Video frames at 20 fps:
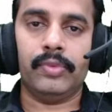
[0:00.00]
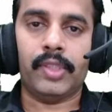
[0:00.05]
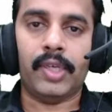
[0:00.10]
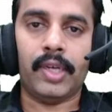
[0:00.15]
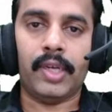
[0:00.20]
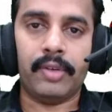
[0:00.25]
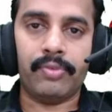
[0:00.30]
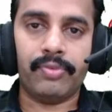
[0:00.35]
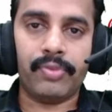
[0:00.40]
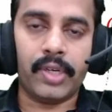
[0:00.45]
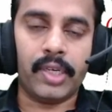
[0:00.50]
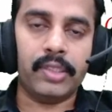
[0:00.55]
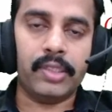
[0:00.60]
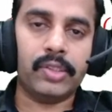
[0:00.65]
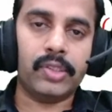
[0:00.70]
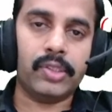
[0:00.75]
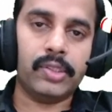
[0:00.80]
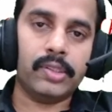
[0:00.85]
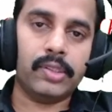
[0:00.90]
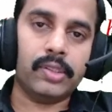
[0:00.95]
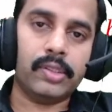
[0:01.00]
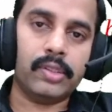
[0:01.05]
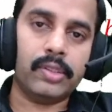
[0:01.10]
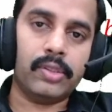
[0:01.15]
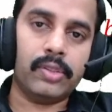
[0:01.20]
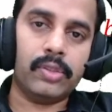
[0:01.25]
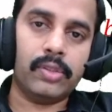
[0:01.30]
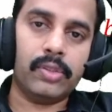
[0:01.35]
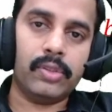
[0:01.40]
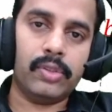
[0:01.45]
Hi friends,
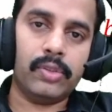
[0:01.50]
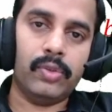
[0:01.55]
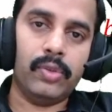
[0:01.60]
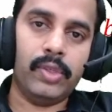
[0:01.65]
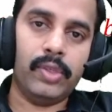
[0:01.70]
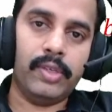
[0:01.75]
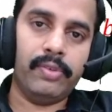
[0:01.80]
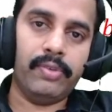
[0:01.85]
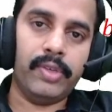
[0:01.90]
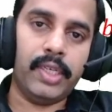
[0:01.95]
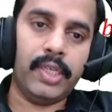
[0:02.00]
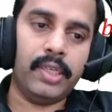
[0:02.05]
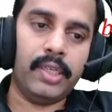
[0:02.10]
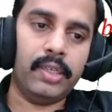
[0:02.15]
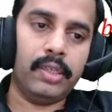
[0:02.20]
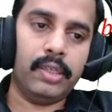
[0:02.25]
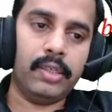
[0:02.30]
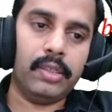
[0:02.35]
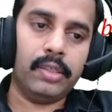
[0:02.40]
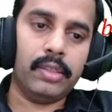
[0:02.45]
good evening.